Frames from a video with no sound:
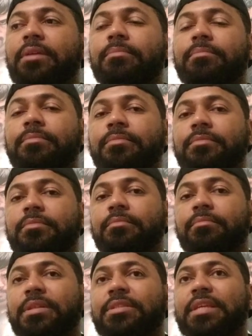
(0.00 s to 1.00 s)
beat him.
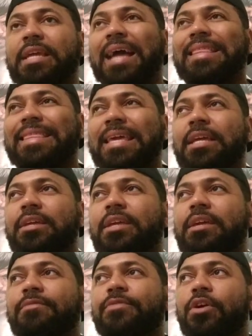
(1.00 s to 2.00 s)
But see, I
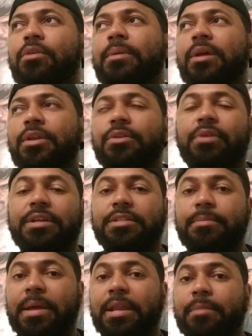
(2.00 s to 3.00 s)
think Keith Thurman
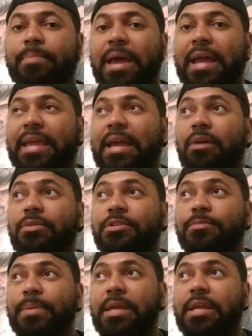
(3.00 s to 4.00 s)
underestimated Pacquiao, the
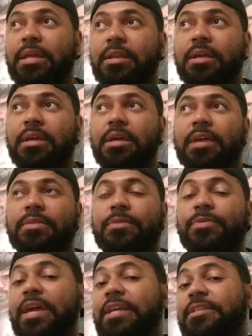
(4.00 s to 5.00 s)
speed and
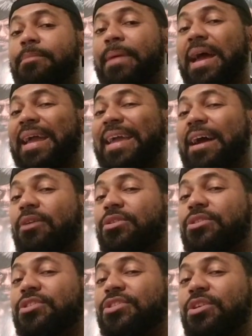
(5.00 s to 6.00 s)
the things that
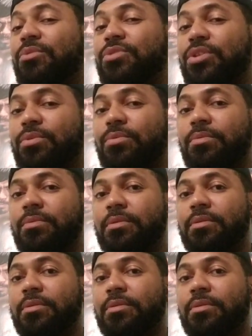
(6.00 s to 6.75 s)
Pacquiao could still do.